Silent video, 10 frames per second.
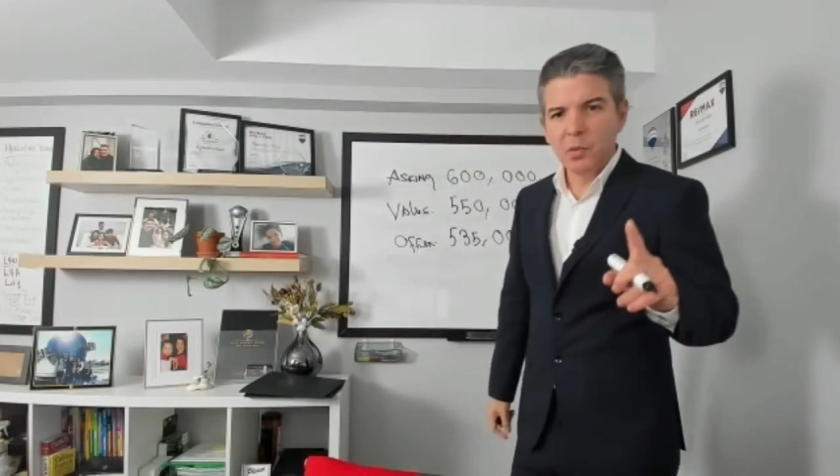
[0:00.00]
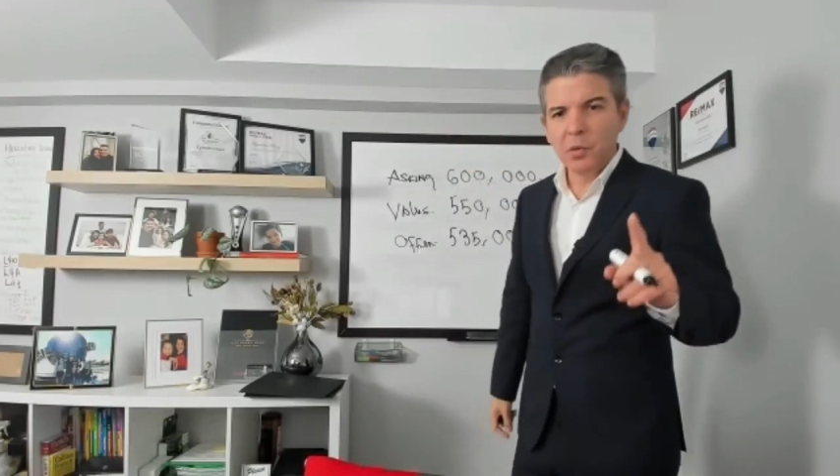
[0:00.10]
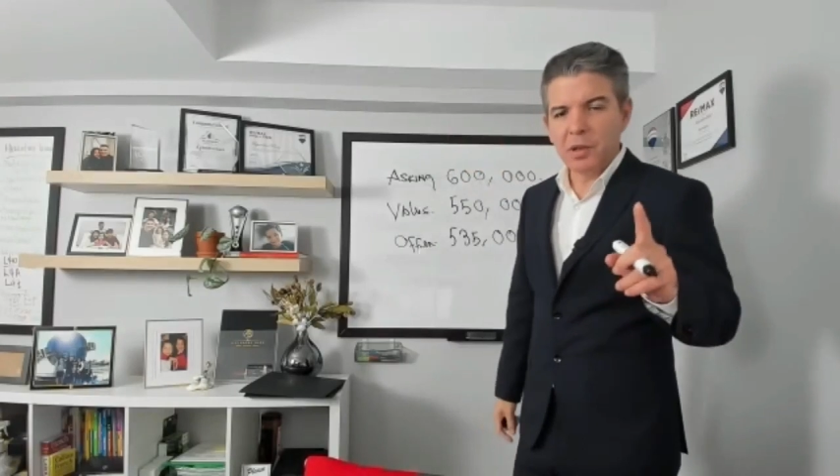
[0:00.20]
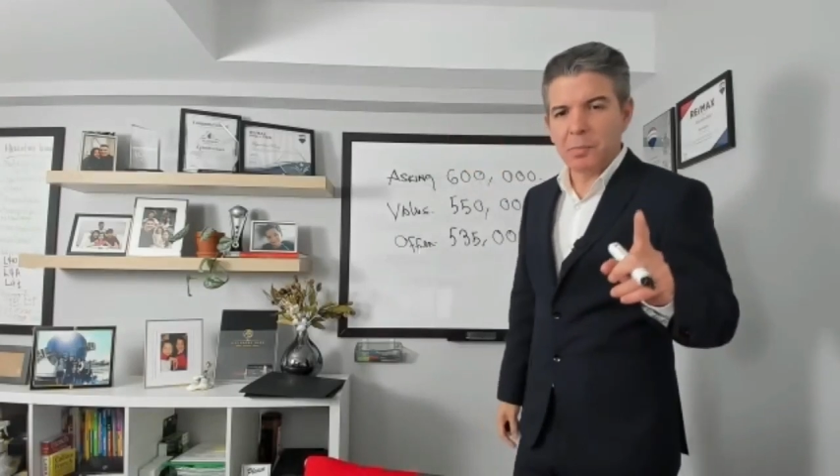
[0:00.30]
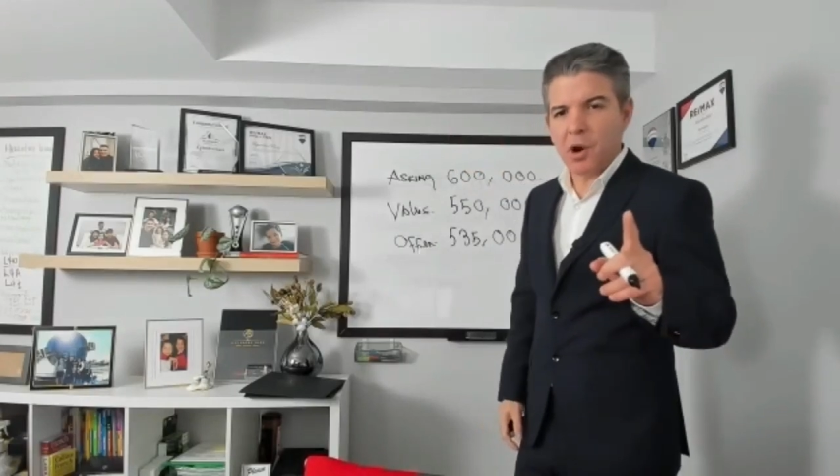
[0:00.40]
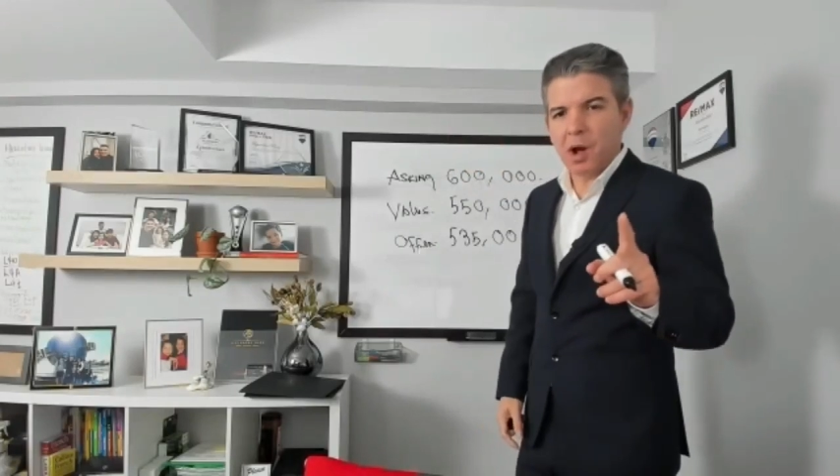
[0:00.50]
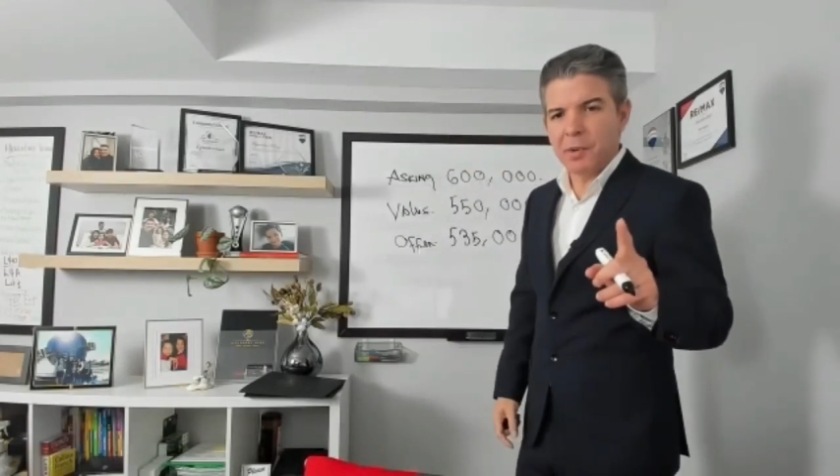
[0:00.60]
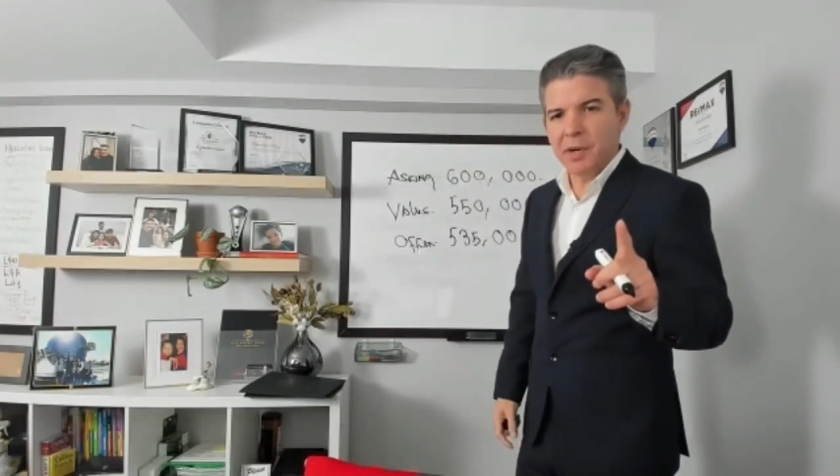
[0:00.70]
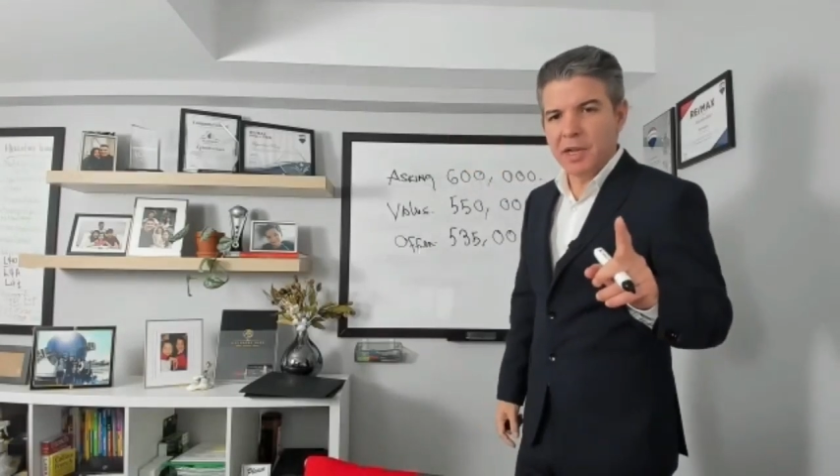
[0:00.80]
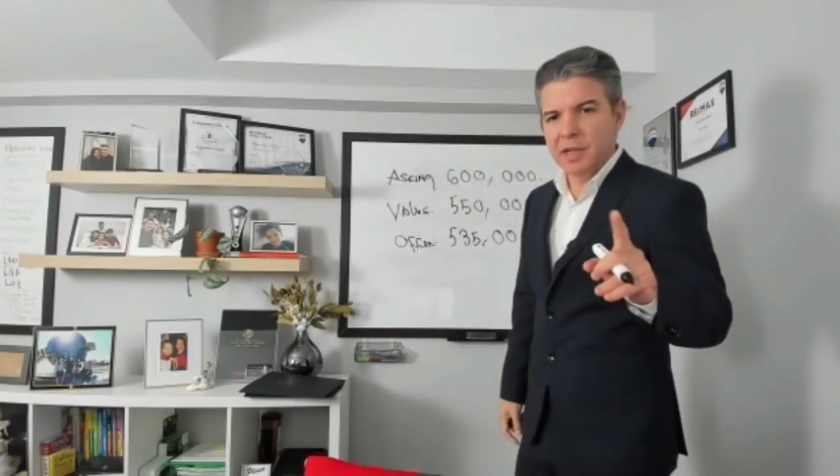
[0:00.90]
with a
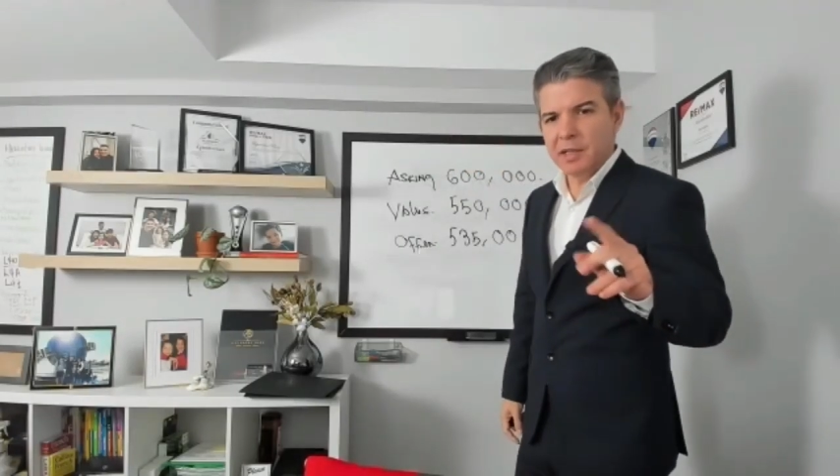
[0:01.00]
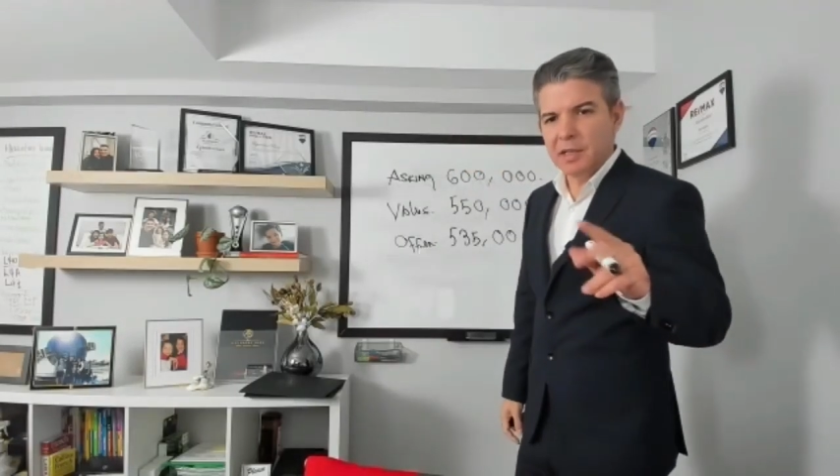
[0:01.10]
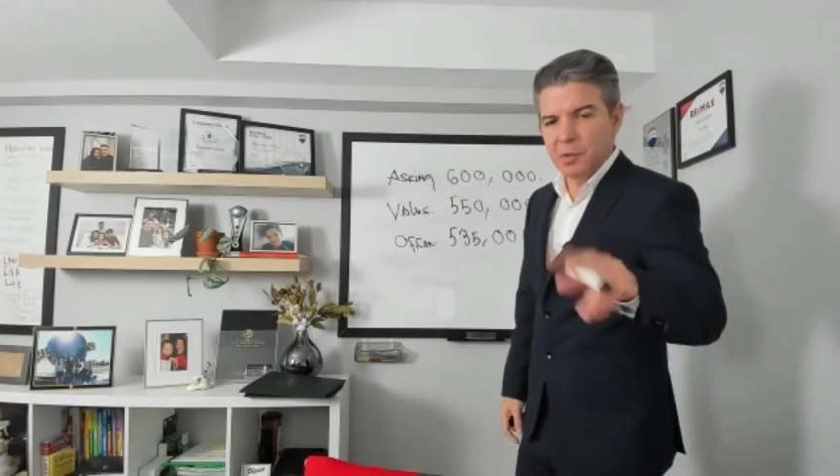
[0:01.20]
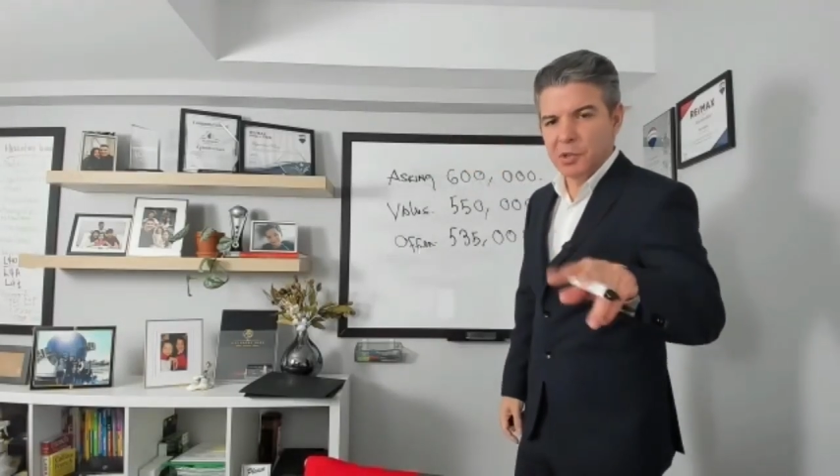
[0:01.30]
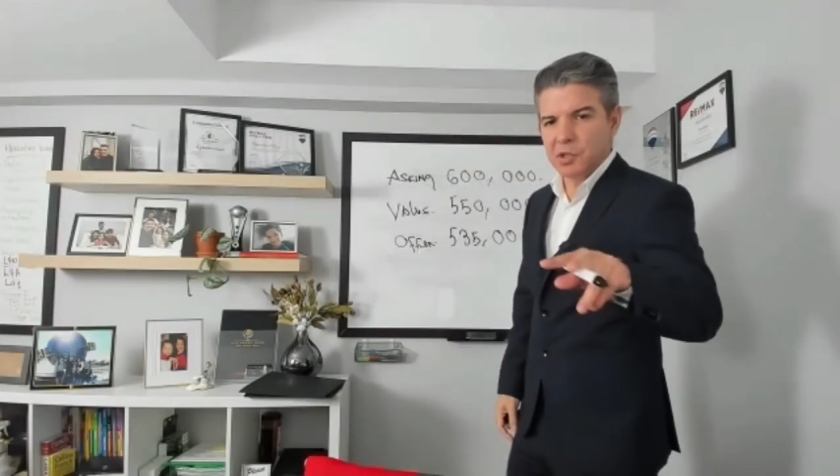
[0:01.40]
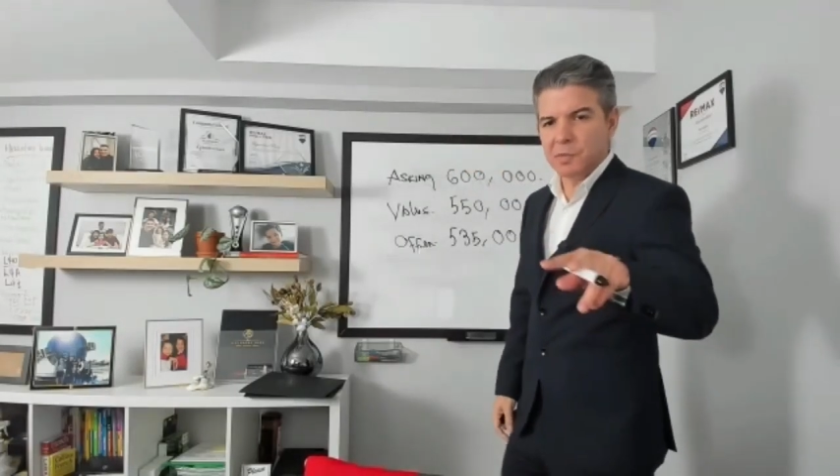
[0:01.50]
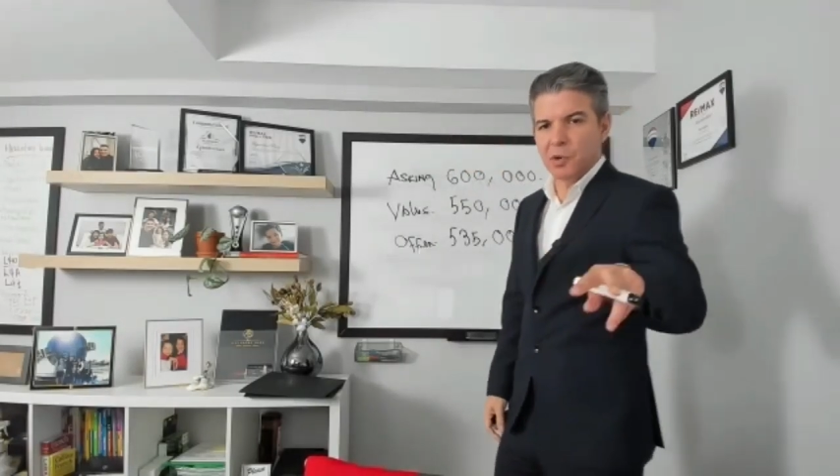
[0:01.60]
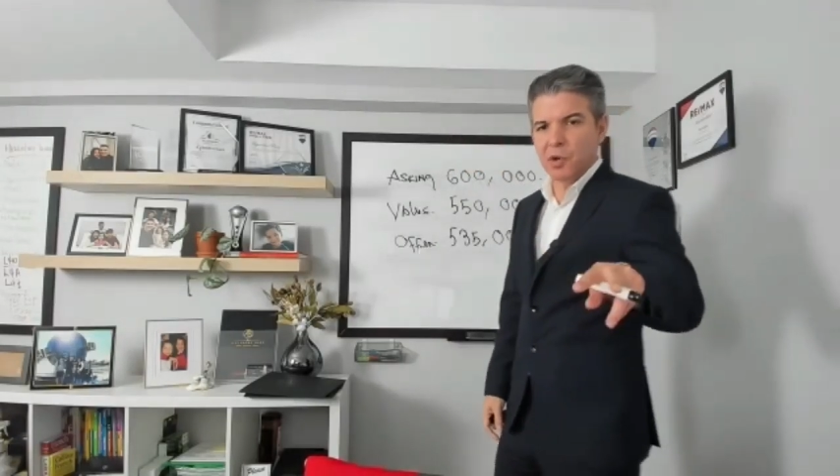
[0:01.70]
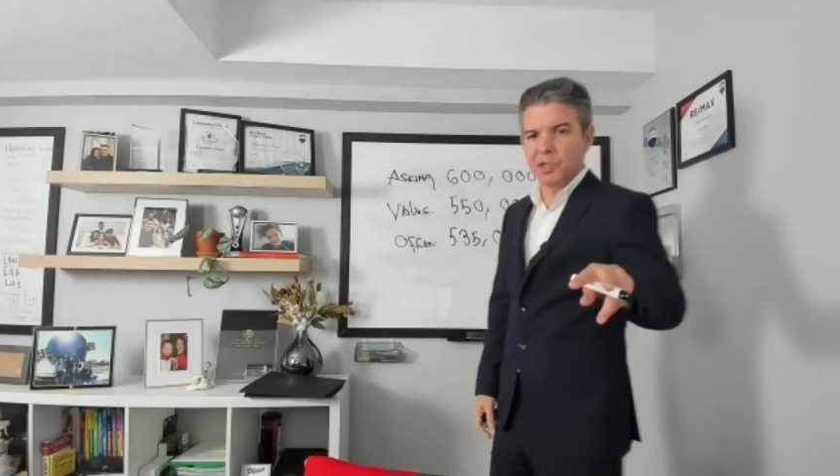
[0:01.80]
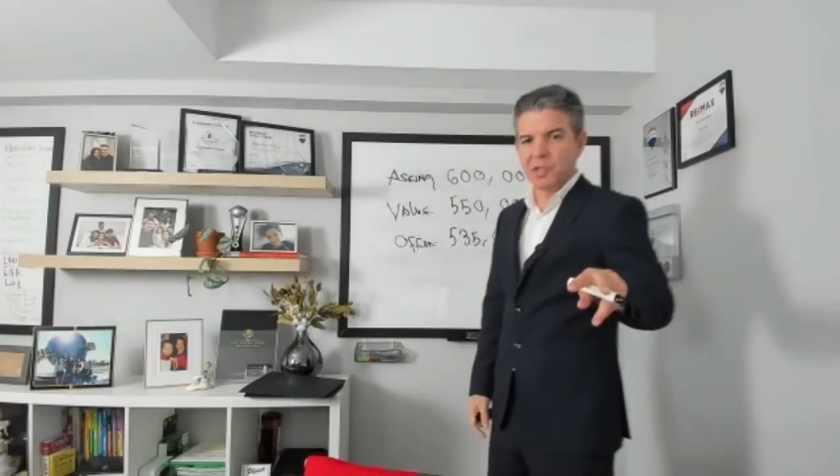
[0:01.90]
property that we just
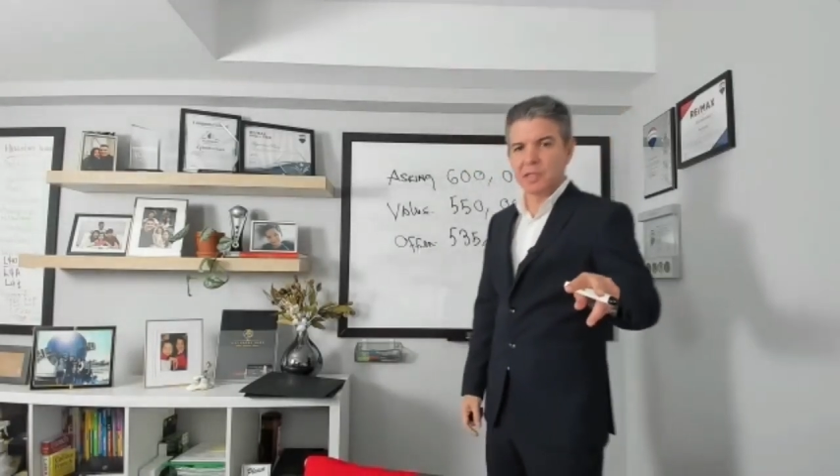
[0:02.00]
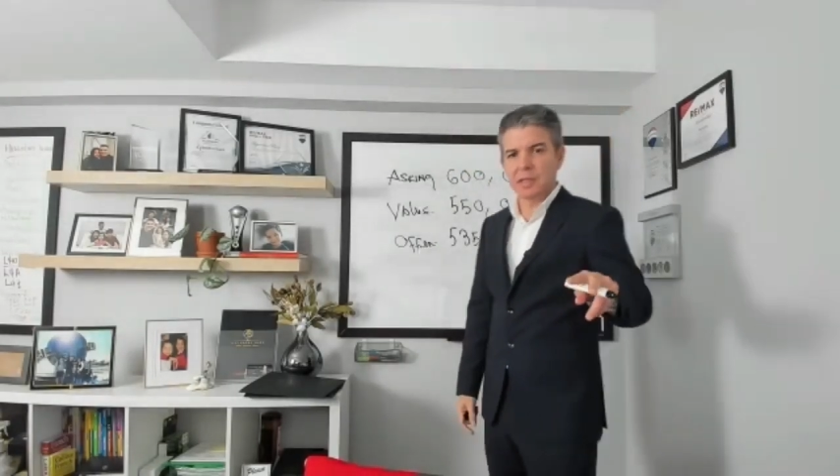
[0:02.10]
purchased